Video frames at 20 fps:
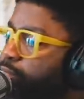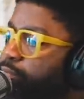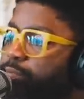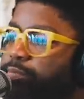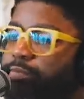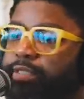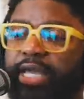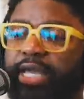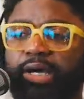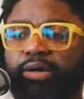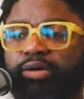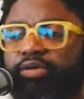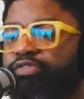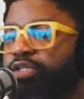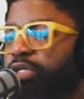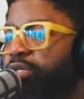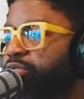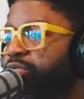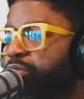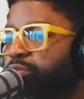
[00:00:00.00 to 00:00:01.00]
now if
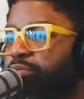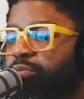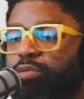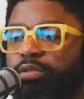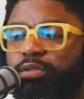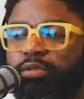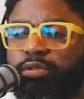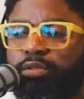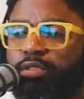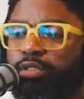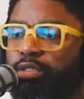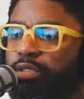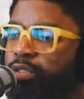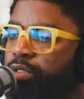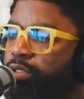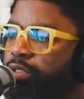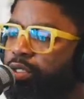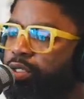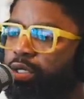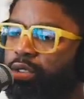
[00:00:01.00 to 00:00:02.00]
there's,
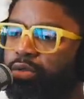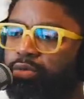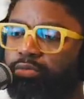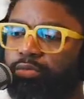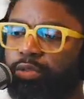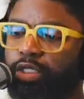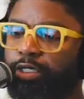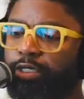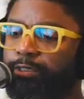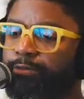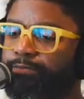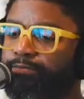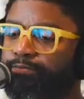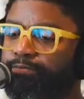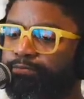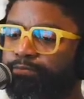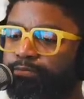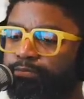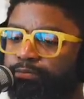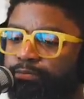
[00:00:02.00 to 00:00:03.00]
you know, um,